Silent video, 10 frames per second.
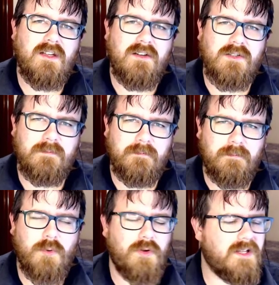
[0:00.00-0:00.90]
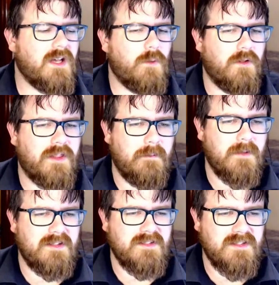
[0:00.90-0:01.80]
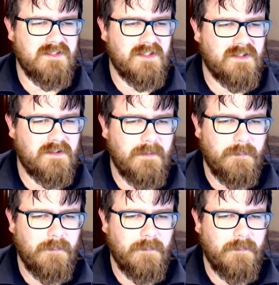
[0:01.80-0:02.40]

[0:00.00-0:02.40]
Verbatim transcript: And I'll point out what that means in a second.